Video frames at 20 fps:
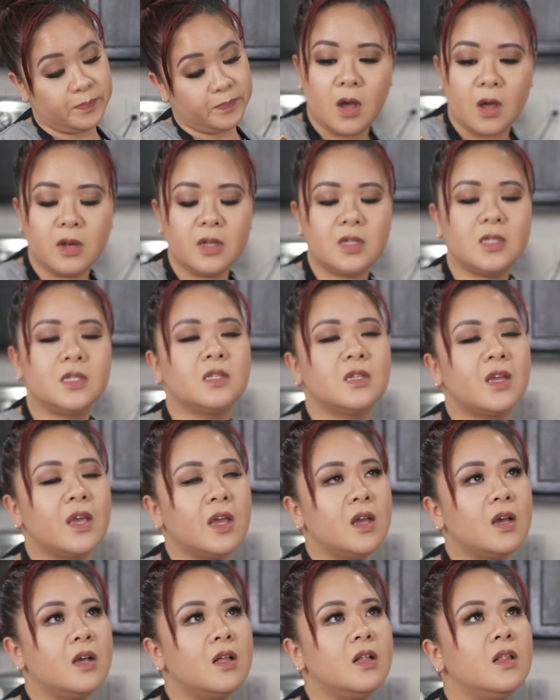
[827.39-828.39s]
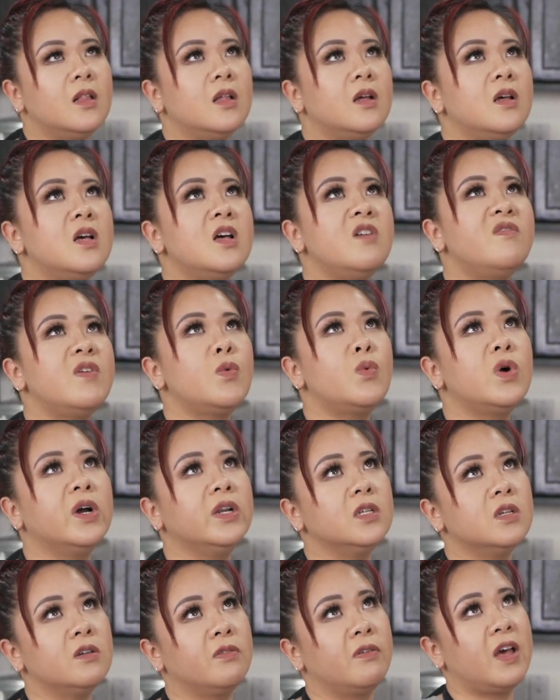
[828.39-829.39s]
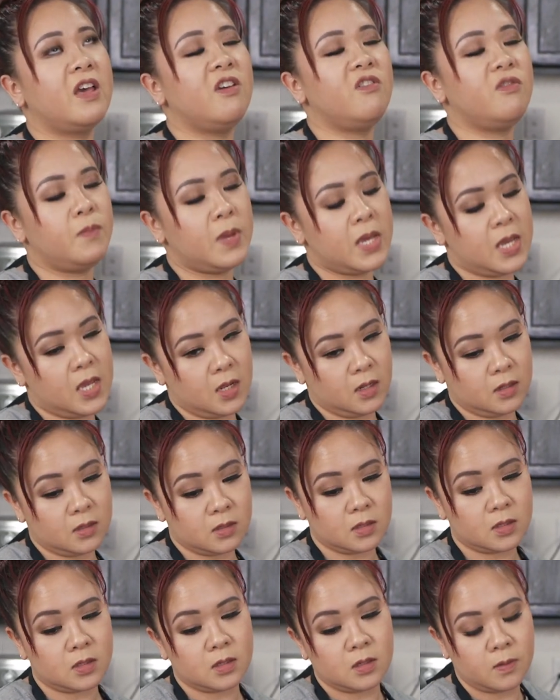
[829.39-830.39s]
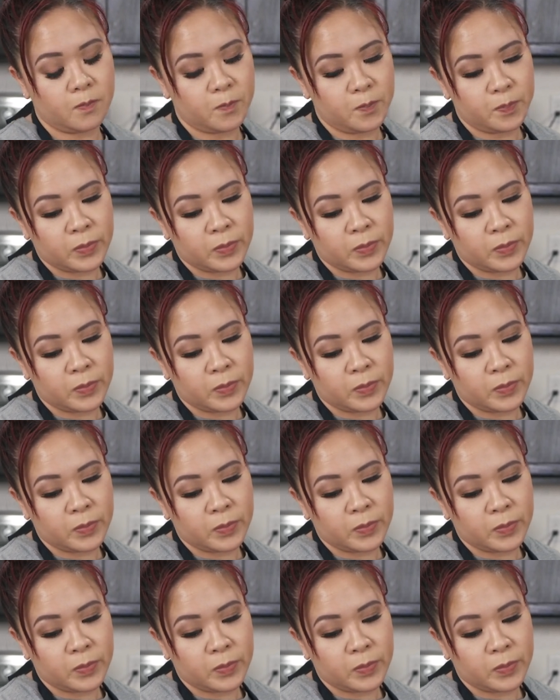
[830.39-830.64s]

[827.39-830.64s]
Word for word: On a scale of one to five pins,